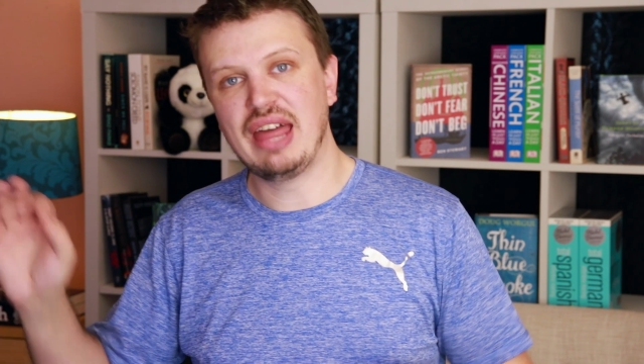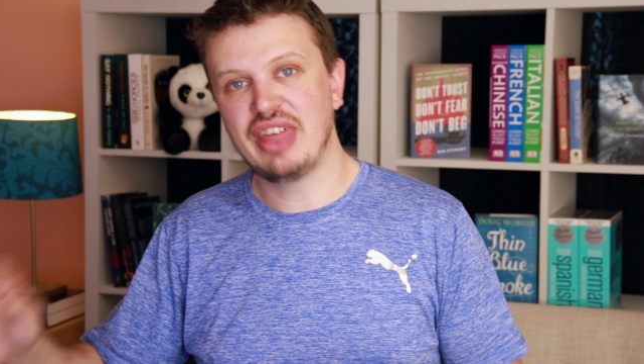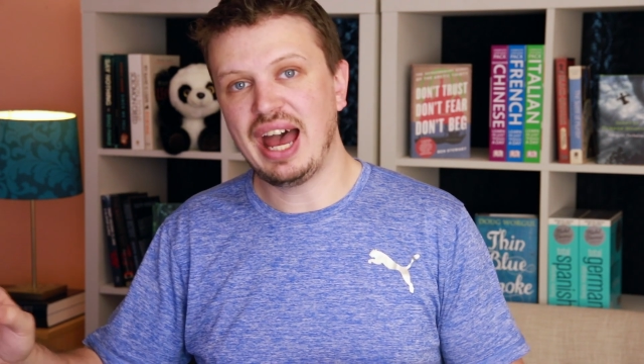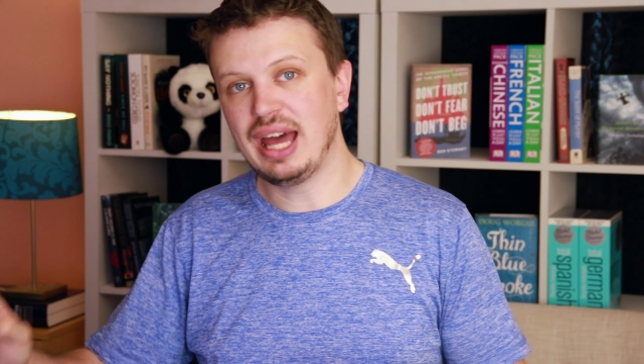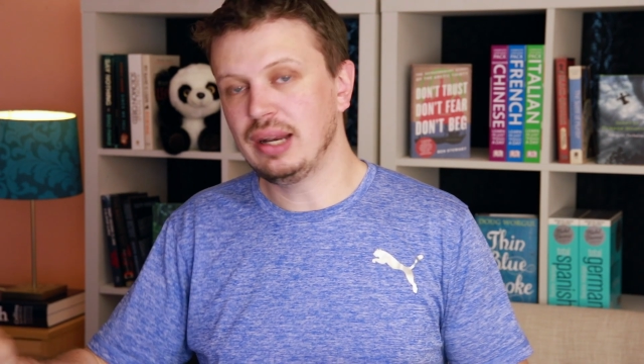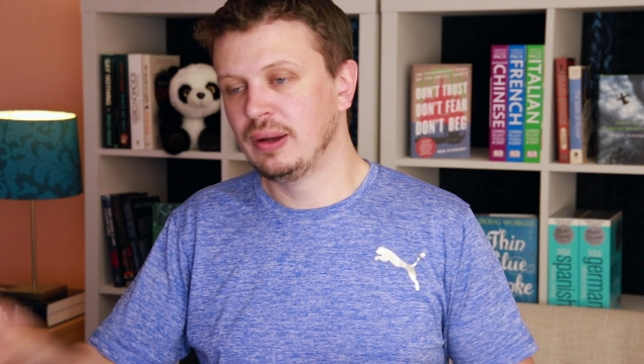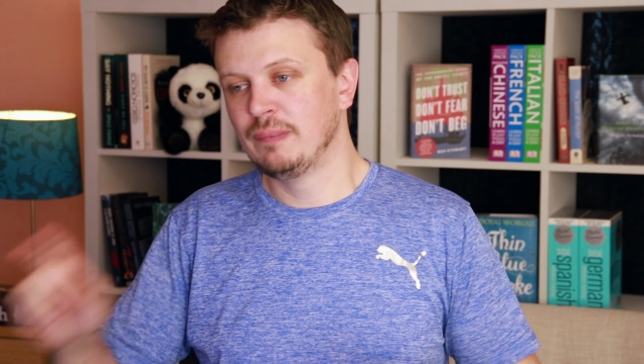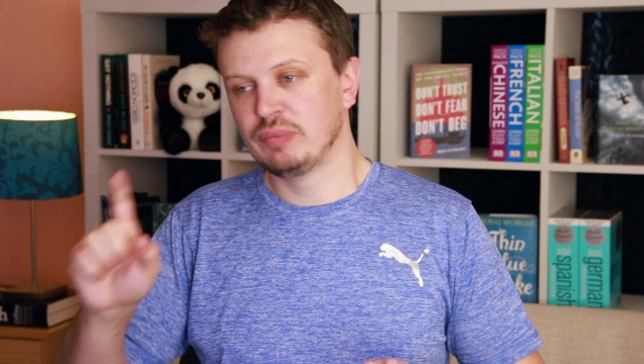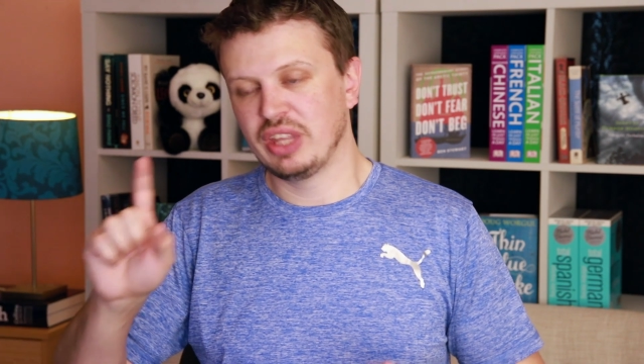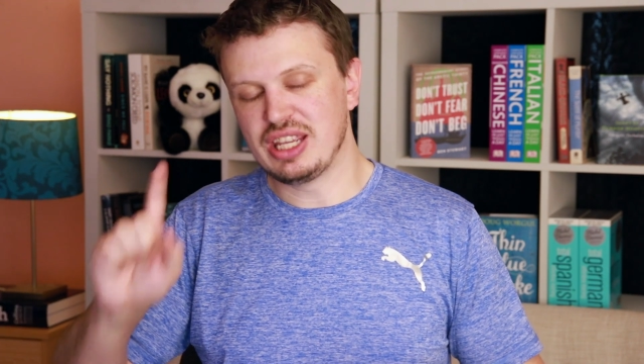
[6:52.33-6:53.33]
And that
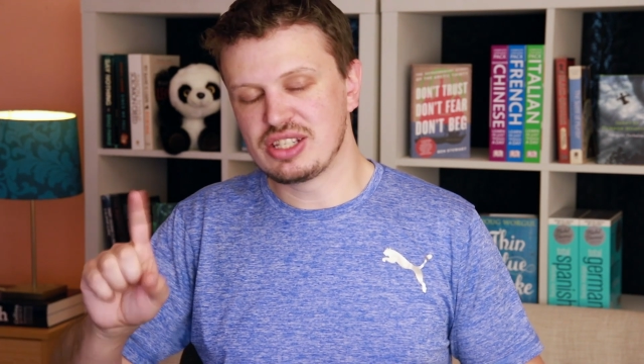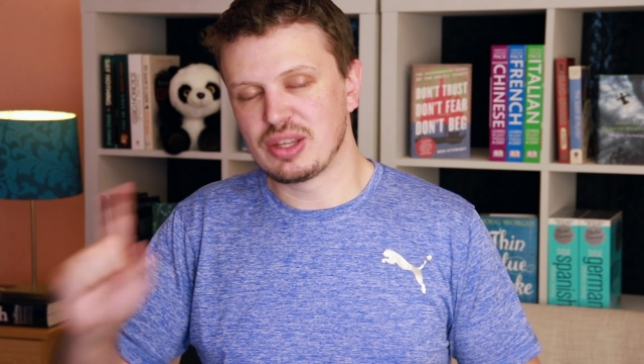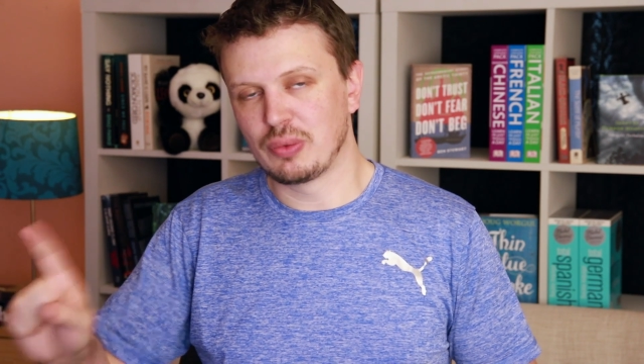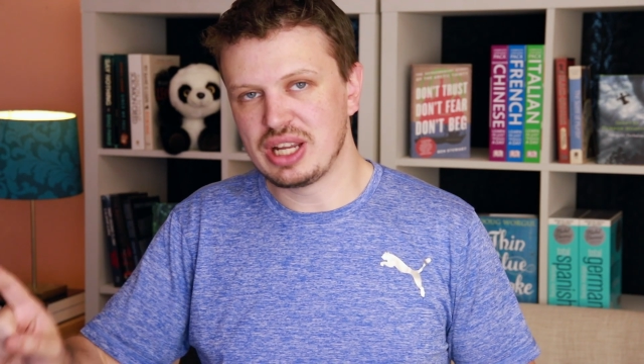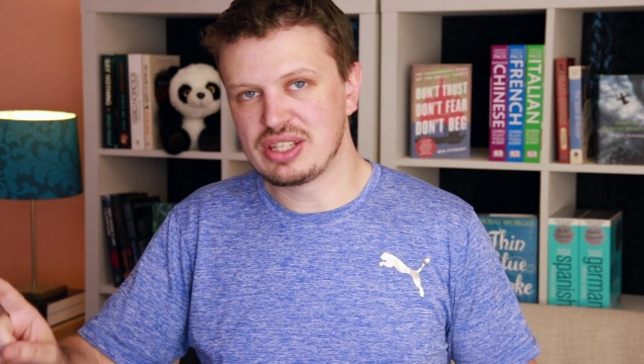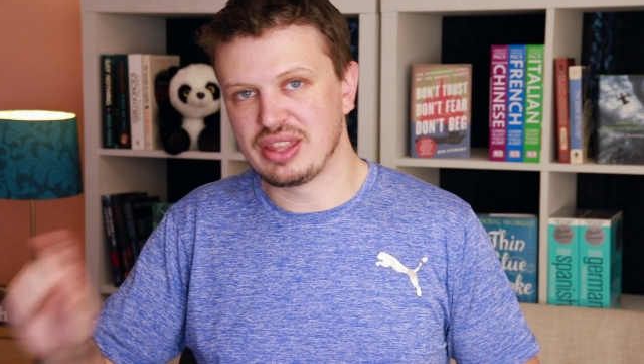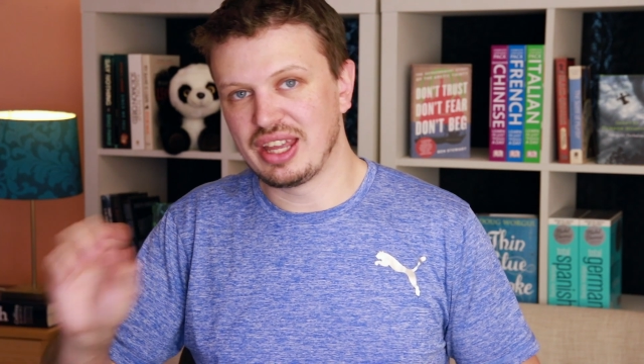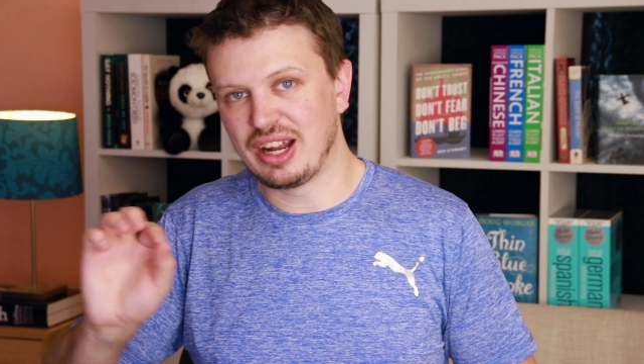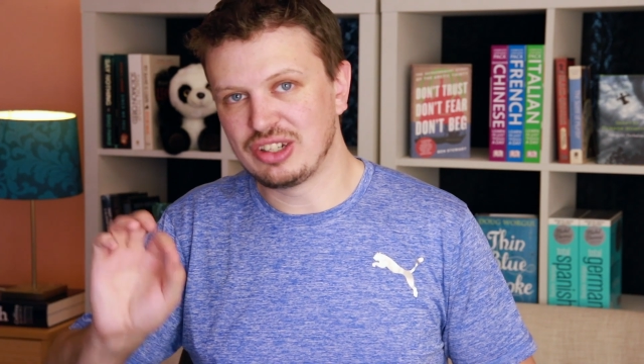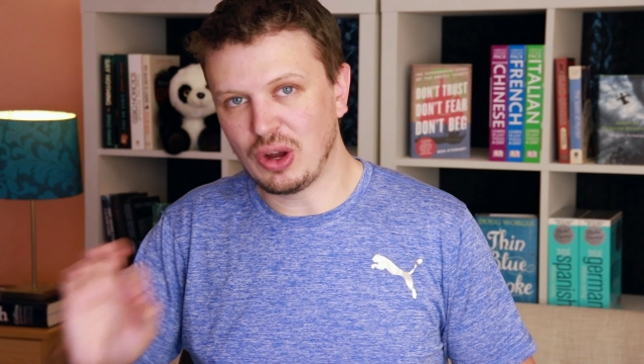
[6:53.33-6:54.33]
is the reason
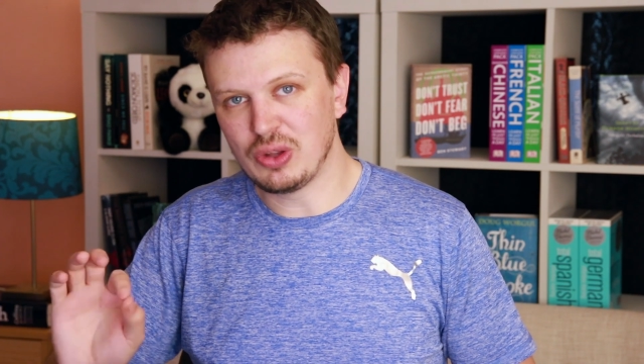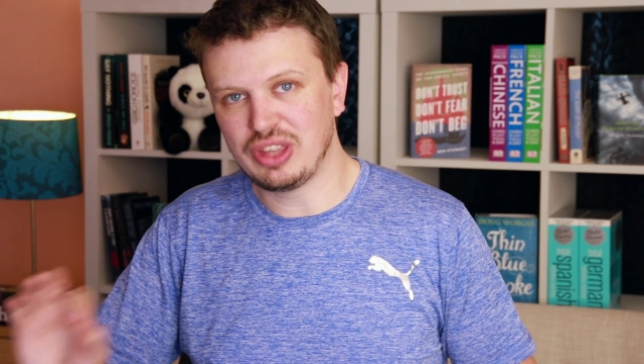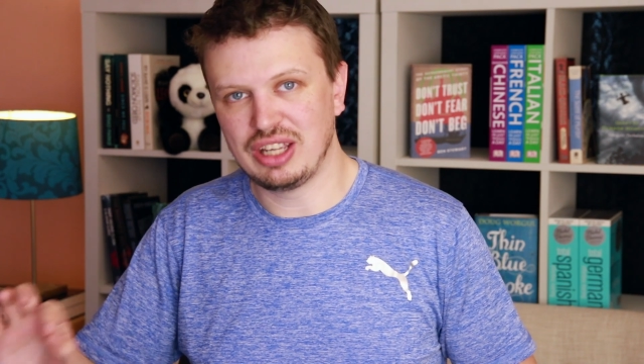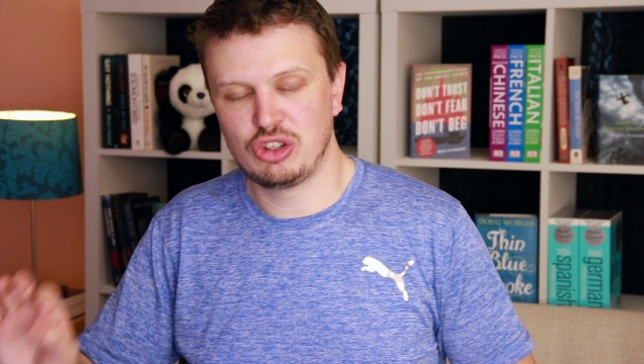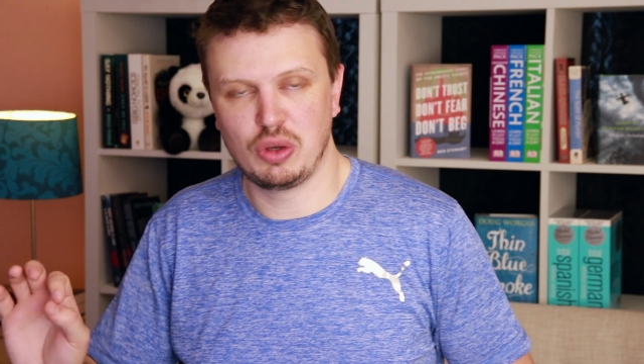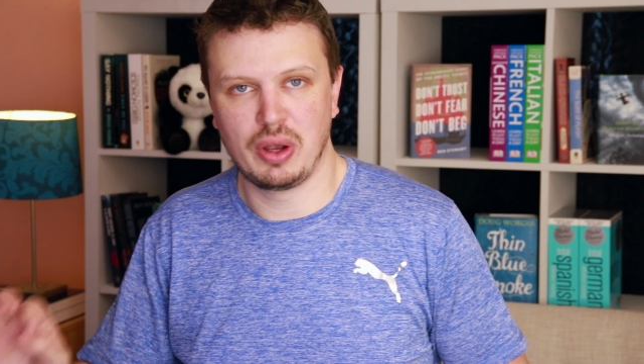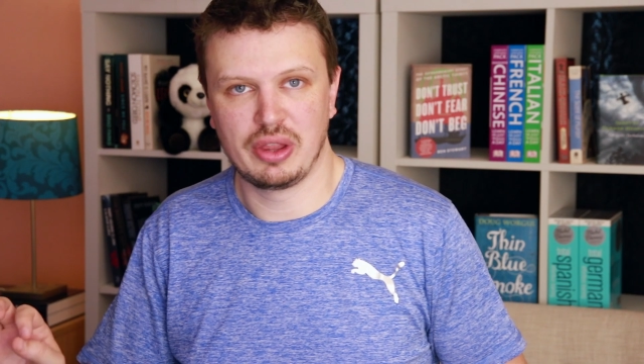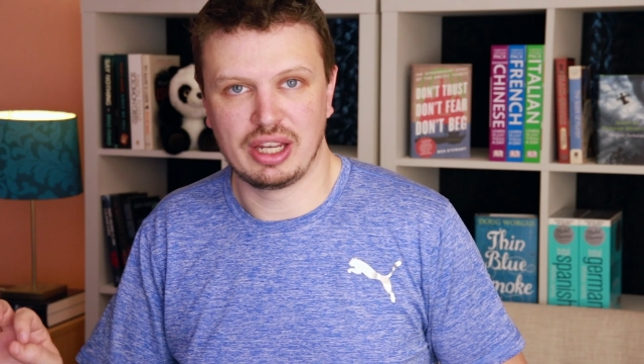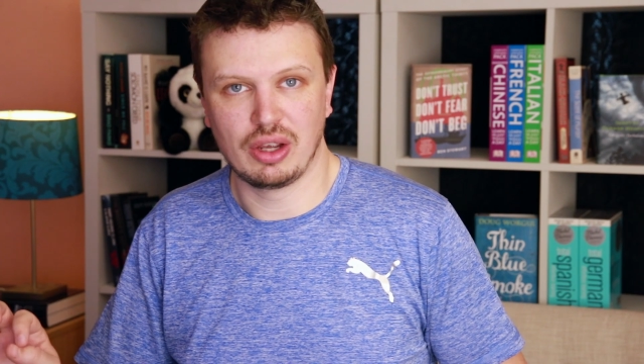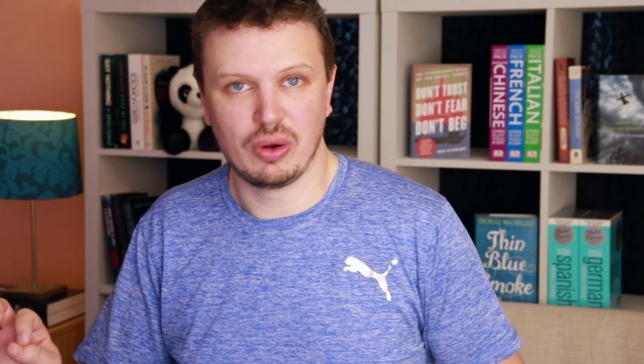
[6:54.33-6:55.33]
that I don't think
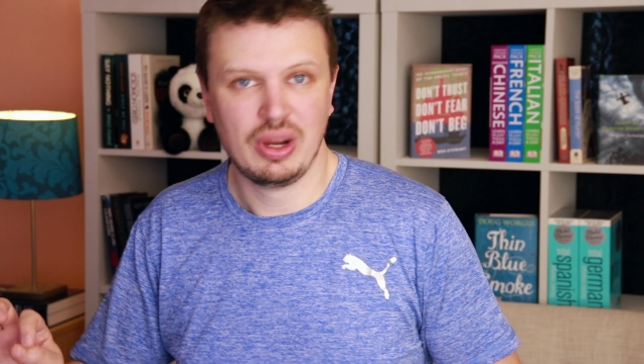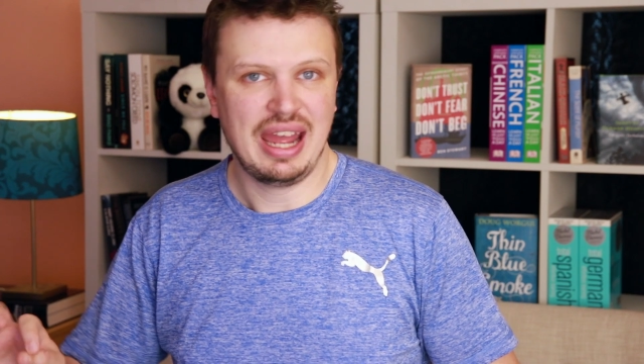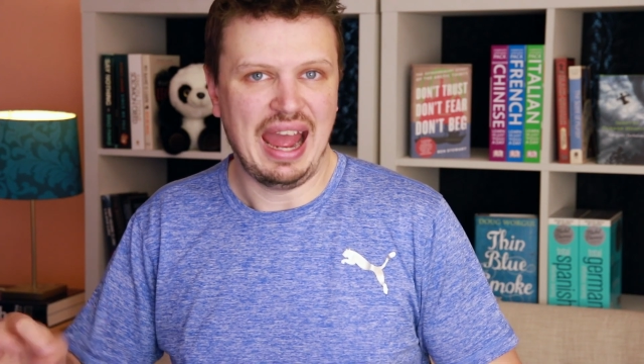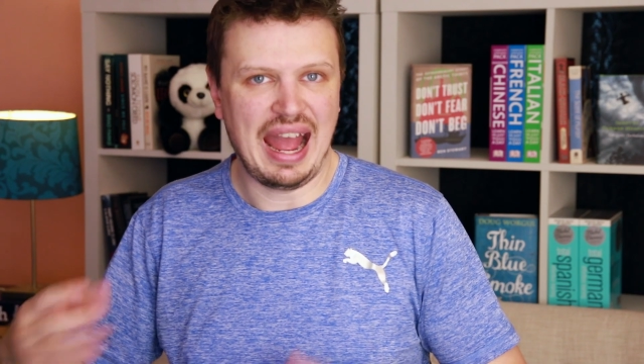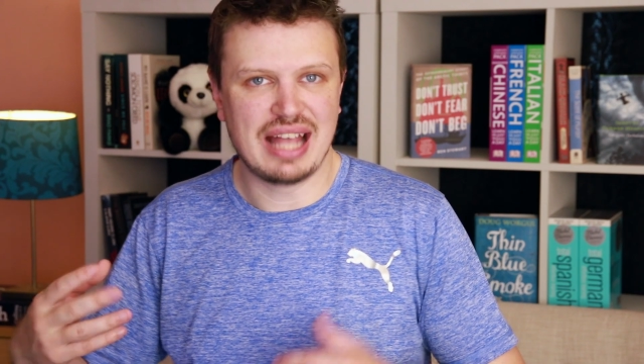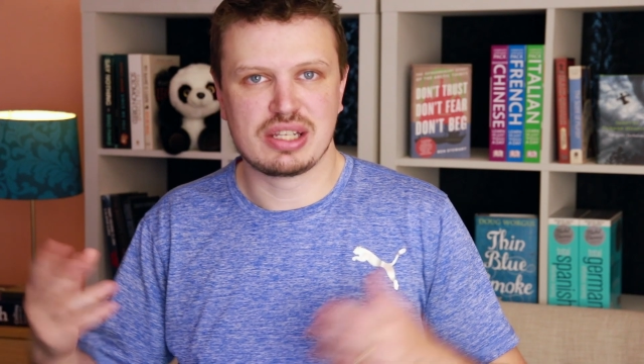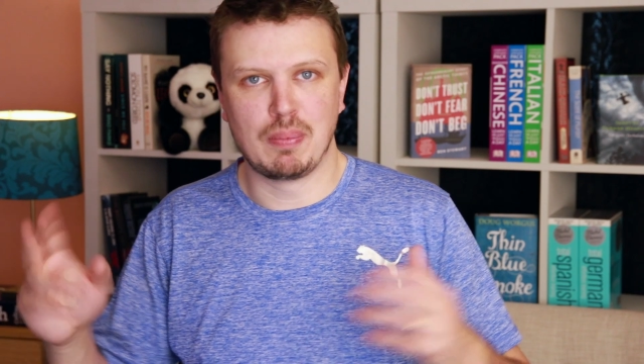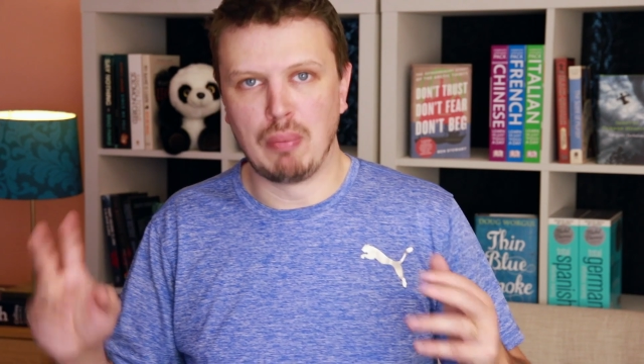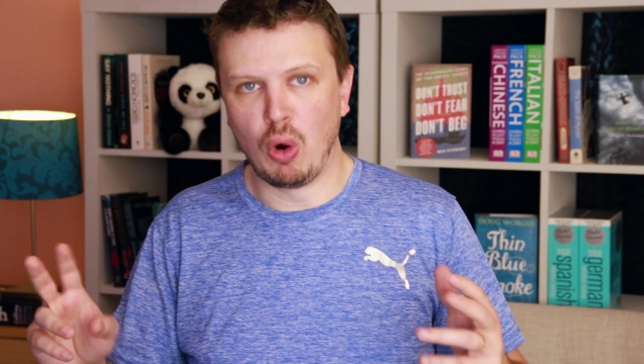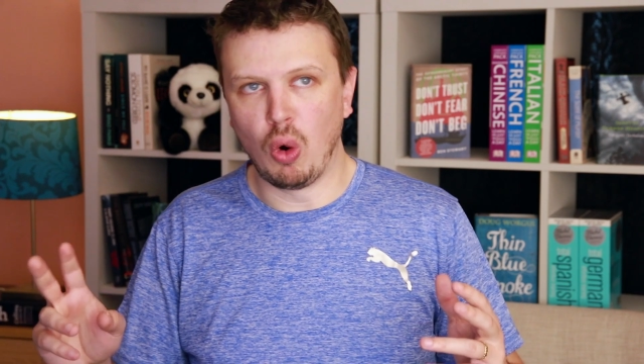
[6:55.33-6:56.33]
Duolingo has
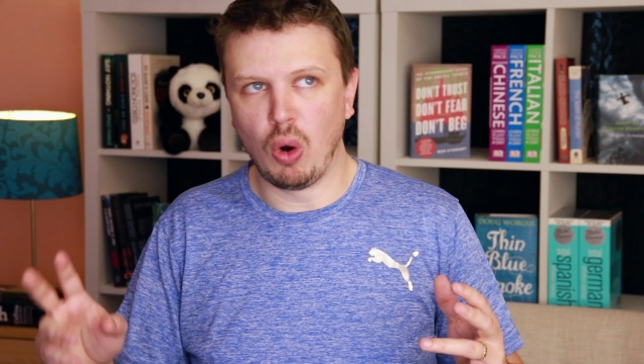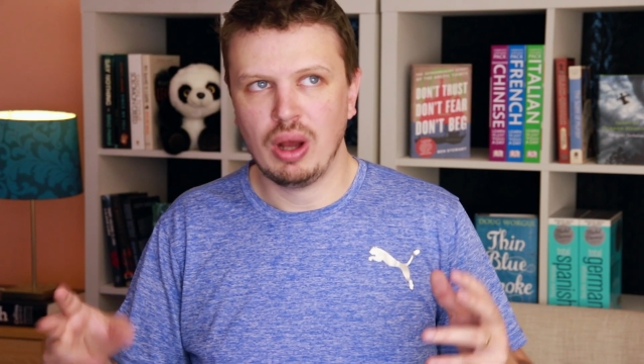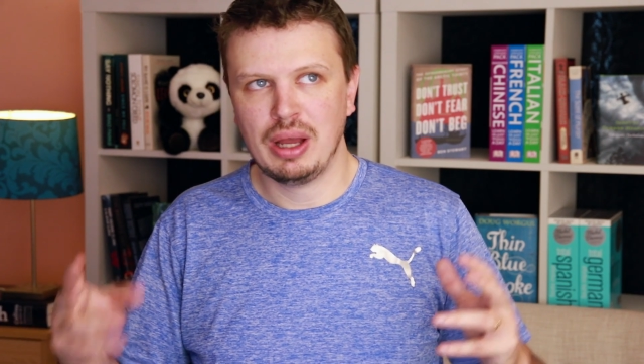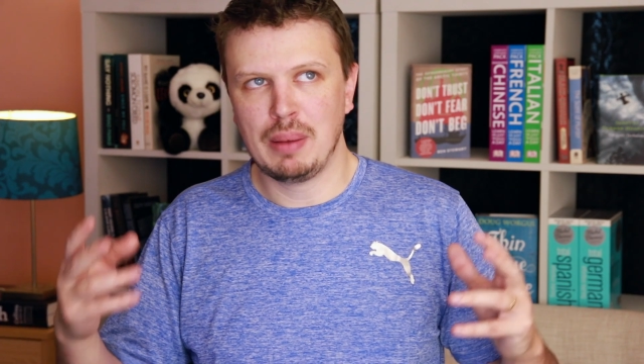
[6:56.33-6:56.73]
more